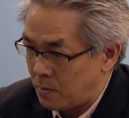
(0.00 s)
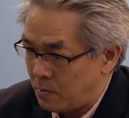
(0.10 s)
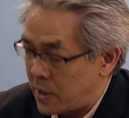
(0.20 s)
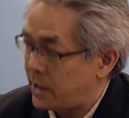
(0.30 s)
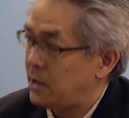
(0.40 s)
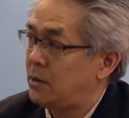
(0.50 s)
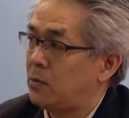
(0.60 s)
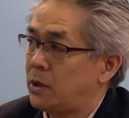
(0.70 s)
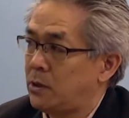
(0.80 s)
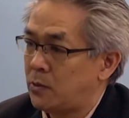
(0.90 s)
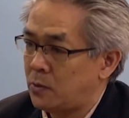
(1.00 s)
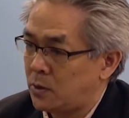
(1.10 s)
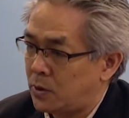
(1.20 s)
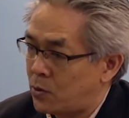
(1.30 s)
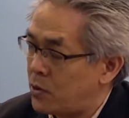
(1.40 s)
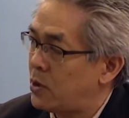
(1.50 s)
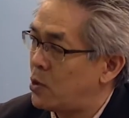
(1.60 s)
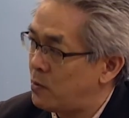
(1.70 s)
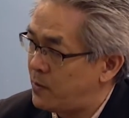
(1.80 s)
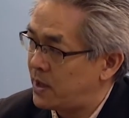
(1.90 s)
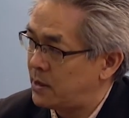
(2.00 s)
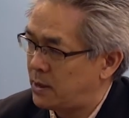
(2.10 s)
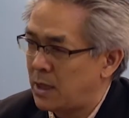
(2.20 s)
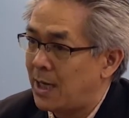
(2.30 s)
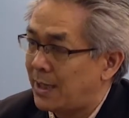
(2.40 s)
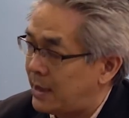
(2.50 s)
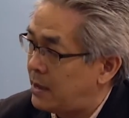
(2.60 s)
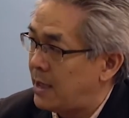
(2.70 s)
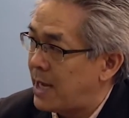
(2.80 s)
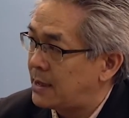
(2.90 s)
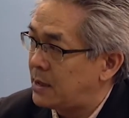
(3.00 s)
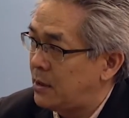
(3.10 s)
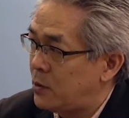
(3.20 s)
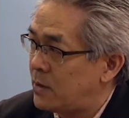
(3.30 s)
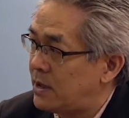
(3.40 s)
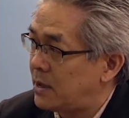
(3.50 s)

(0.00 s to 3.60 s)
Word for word: money when you grow your own business. That's human